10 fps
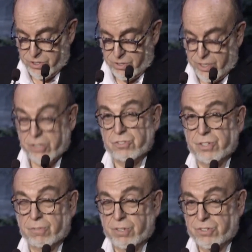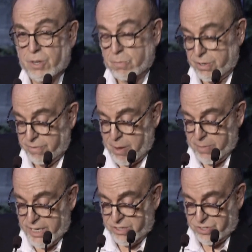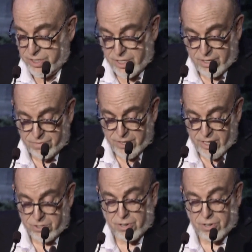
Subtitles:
doors that were somewhat reminiscent of the